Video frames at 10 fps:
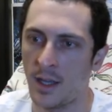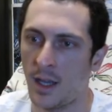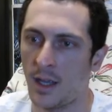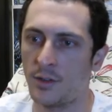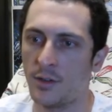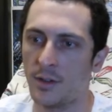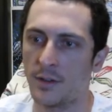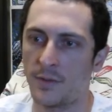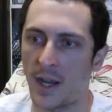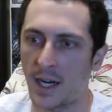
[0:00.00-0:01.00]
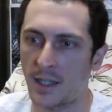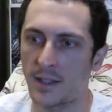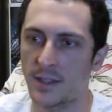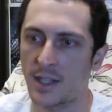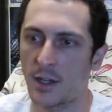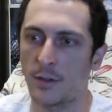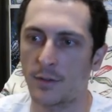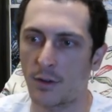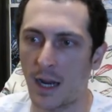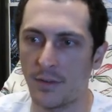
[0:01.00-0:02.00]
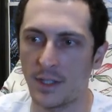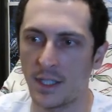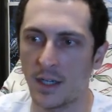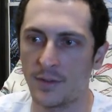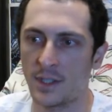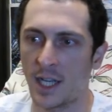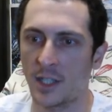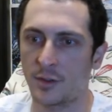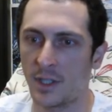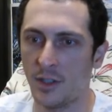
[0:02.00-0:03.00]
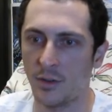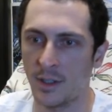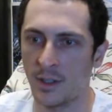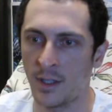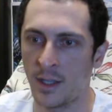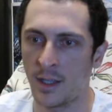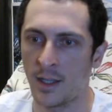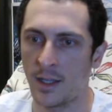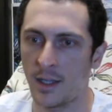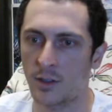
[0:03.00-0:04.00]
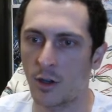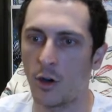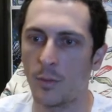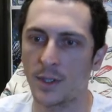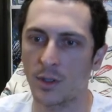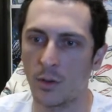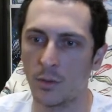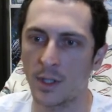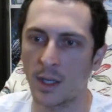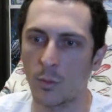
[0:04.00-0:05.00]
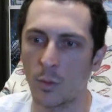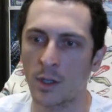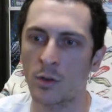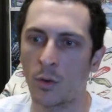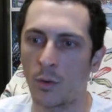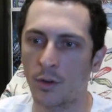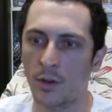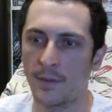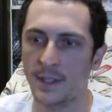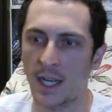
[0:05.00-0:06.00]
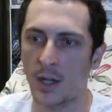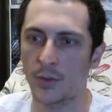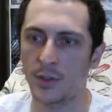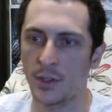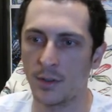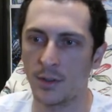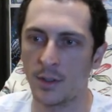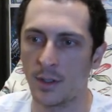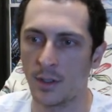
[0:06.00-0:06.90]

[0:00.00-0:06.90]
and due to the fact that the center of gravity of the tetrahedron is always only 1/4 of its altitude,